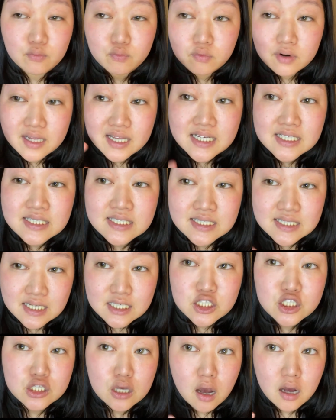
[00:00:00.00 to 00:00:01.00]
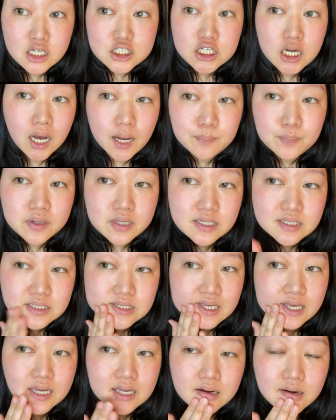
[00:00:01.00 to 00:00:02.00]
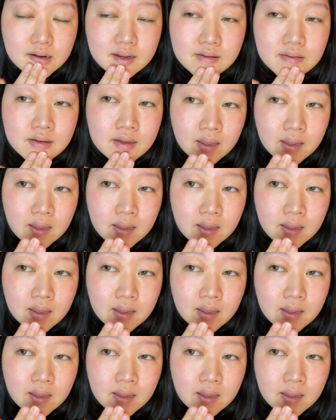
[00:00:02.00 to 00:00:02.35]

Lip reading: really sits on top of the skin.